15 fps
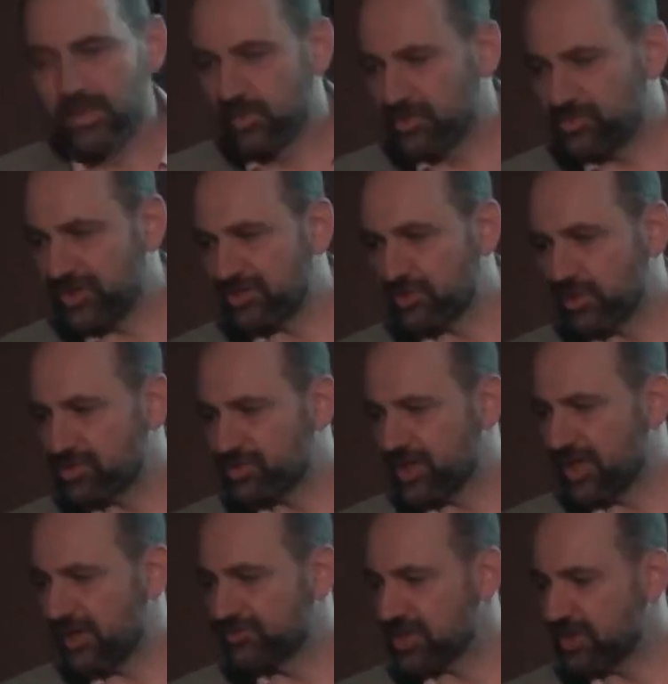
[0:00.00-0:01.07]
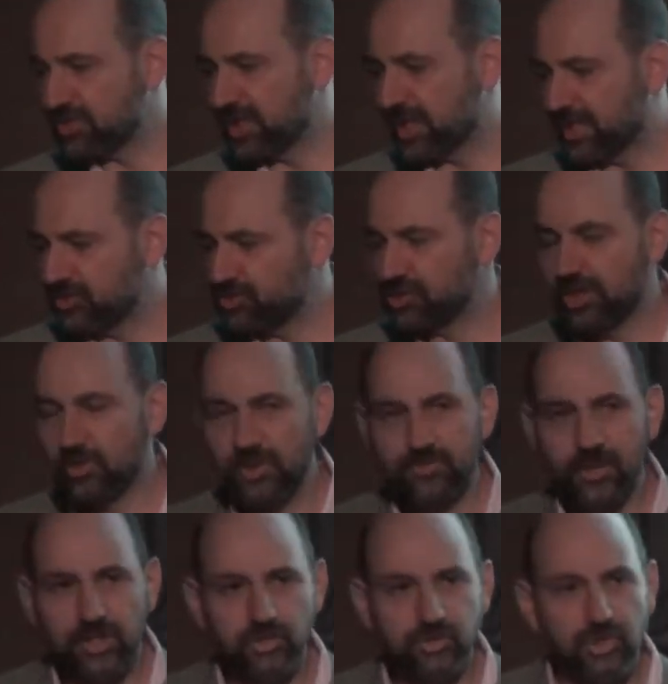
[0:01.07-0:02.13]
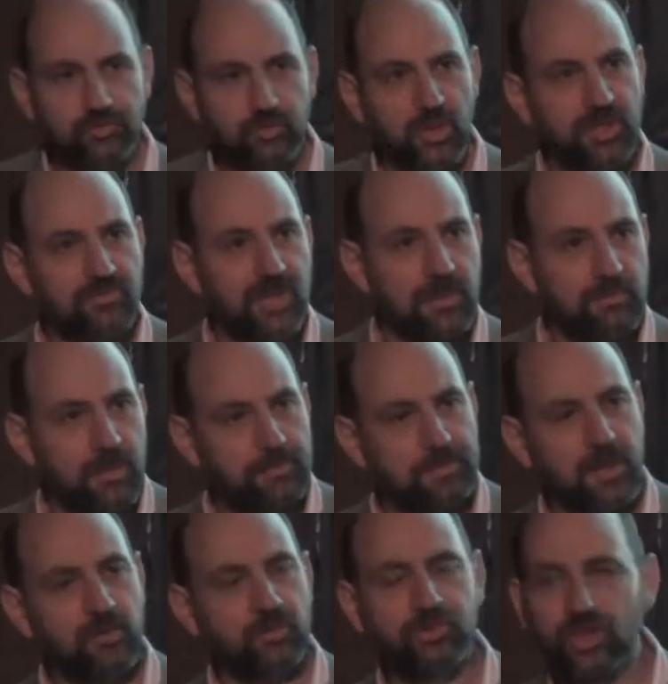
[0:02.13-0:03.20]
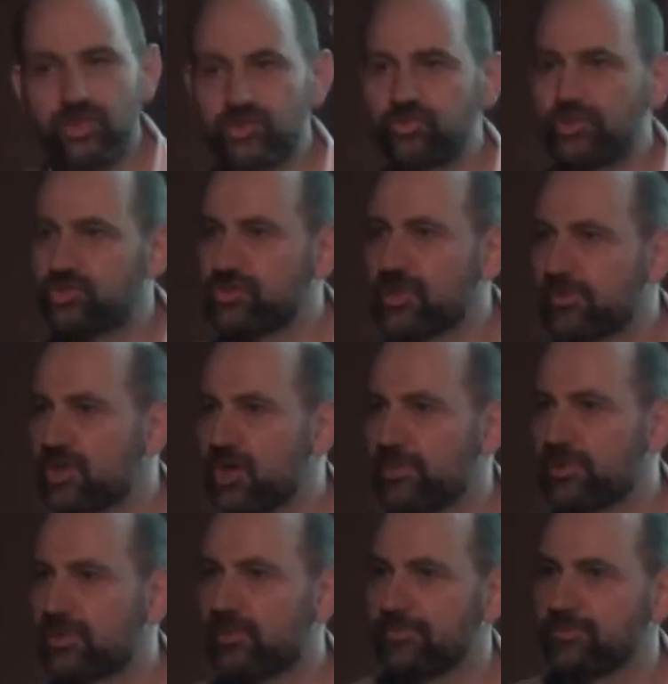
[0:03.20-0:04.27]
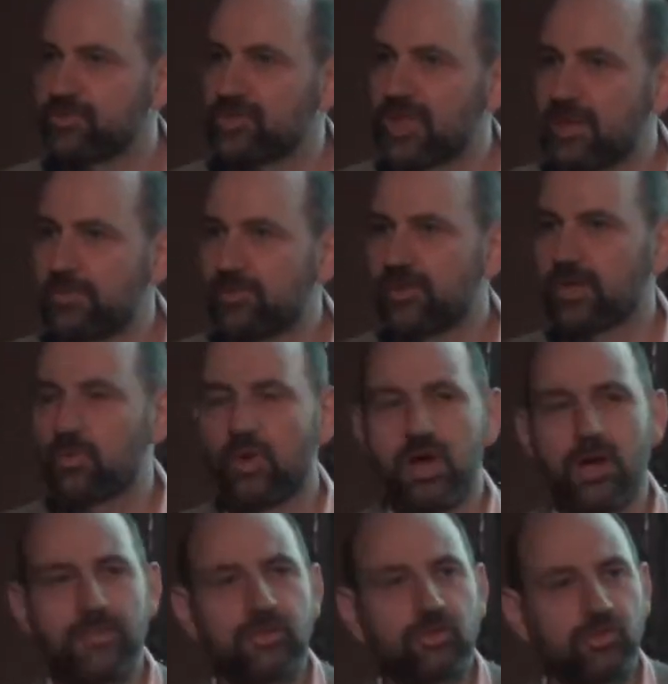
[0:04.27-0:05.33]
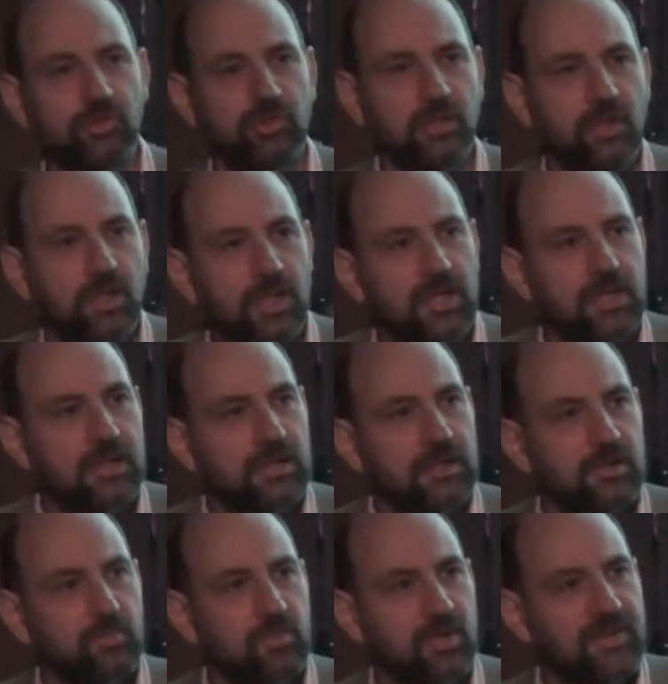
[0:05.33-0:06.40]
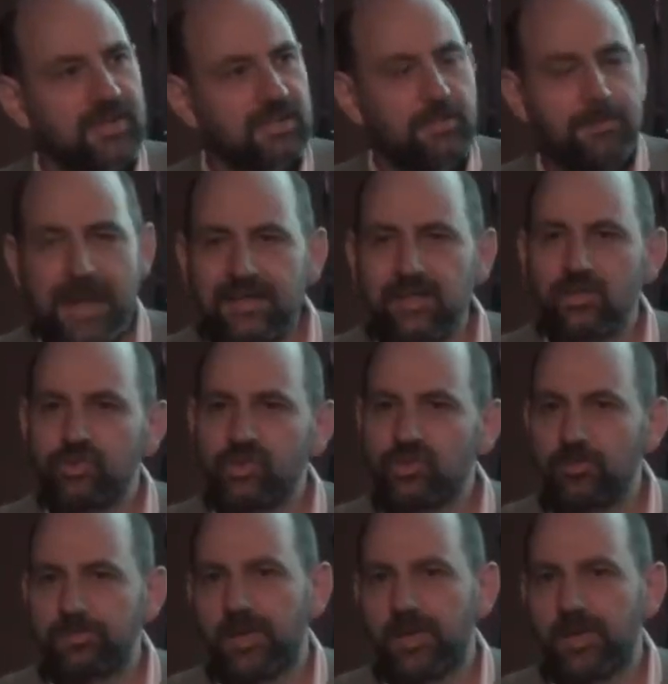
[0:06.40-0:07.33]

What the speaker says: We said to ourselves, okay, so we've got a software development process that's determined on stable requirements. Well, that dependency is